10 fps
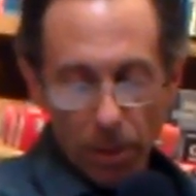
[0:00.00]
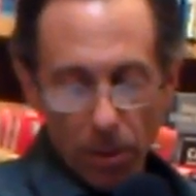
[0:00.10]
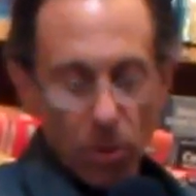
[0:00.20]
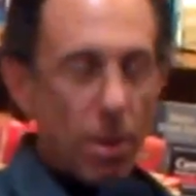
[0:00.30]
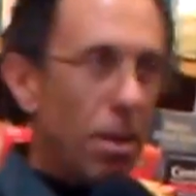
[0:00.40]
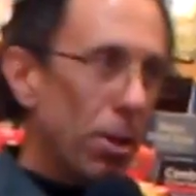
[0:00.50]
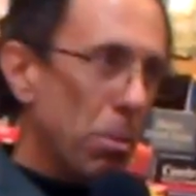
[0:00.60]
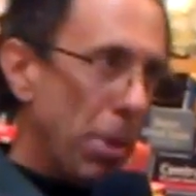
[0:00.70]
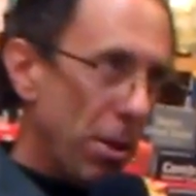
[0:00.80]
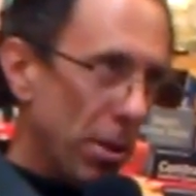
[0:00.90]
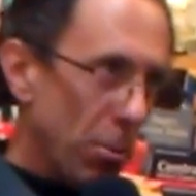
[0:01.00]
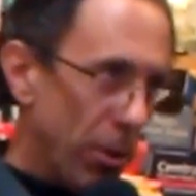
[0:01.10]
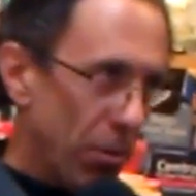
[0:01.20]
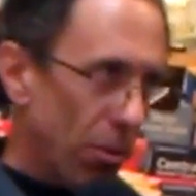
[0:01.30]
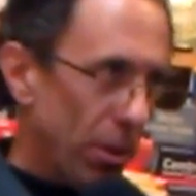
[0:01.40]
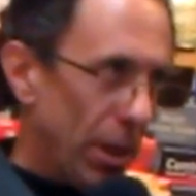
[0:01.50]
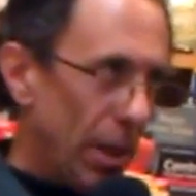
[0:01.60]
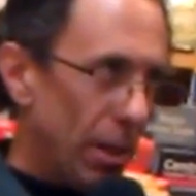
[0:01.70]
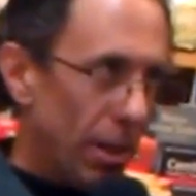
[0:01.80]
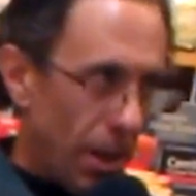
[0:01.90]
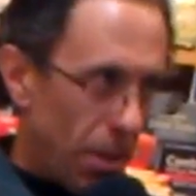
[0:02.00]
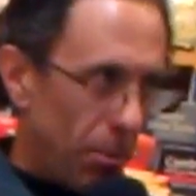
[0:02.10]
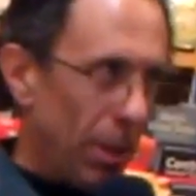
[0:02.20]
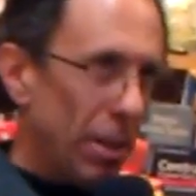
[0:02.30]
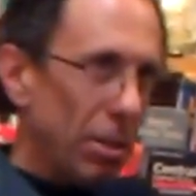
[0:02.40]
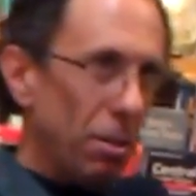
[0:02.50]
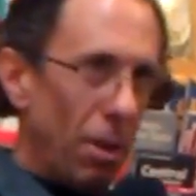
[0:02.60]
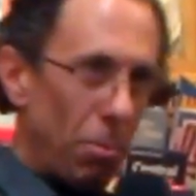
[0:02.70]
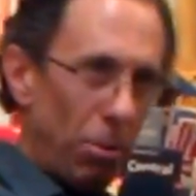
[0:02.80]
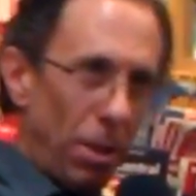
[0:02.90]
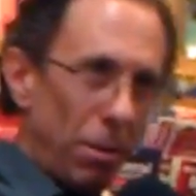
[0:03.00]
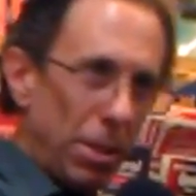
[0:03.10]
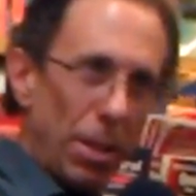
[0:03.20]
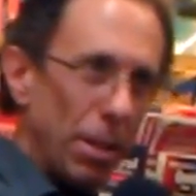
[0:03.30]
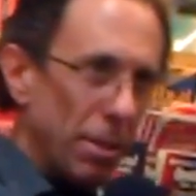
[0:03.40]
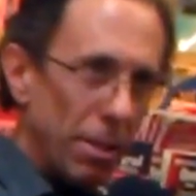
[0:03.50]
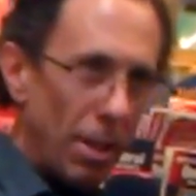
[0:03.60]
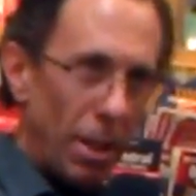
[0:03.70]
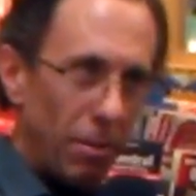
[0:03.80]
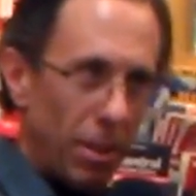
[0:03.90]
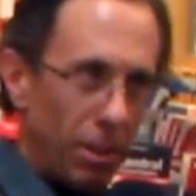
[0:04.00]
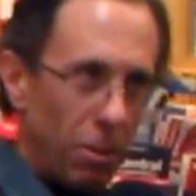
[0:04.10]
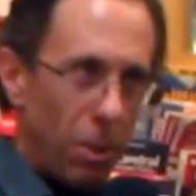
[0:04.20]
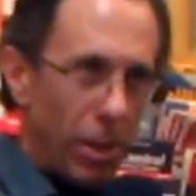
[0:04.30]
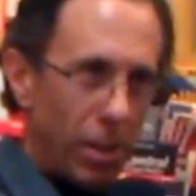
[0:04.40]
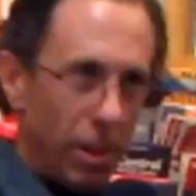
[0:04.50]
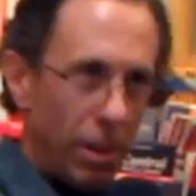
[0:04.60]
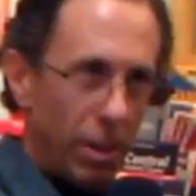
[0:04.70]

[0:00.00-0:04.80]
So now they're comparing the March 14 anomaly to a previous test that's not even in question.